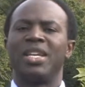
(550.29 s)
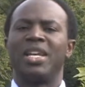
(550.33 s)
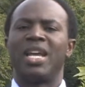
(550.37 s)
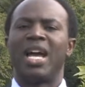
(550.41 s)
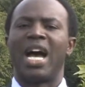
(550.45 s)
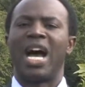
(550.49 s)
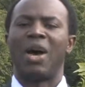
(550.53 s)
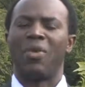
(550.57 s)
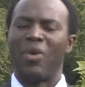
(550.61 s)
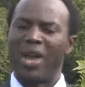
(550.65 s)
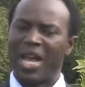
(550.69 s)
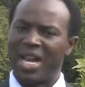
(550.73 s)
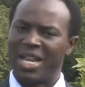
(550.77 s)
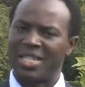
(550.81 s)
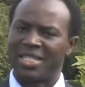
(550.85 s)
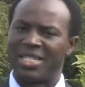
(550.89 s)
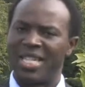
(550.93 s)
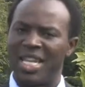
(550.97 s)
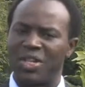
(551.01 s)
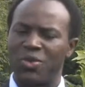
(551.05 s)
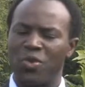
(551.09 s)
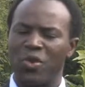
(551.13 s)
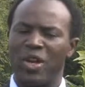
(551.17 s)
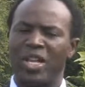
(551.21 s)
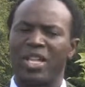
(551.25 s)
awareness
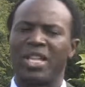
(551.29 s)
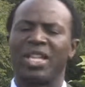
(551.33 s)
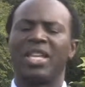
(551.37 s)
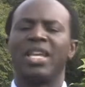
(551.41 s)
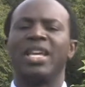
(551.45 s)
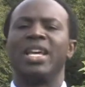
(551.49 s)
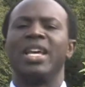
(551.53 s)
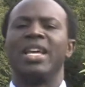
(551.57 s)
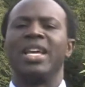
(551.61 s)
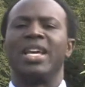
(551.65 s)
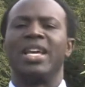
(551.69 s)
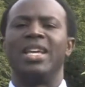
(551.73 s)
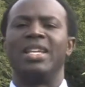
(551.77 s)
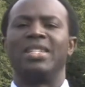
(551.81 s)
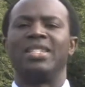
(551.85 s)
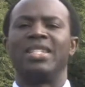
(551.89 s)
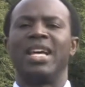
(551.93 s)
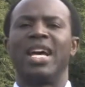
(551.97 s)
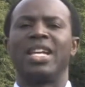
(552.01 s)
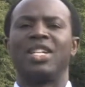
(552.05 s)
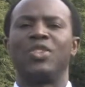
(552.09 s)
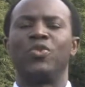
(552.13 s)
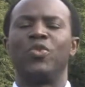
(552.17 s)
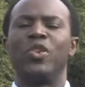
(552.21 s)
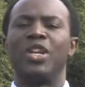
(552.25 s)
network, is
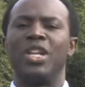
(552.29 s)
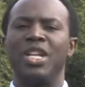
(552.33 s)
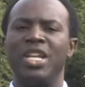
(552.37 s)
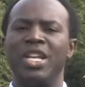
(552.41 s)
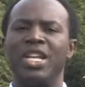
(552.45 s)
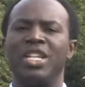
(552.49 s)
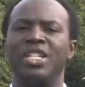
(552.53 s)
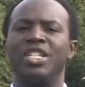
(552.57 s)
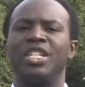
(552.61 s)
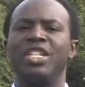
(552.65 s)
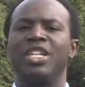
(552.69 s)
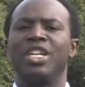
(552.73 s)
that we need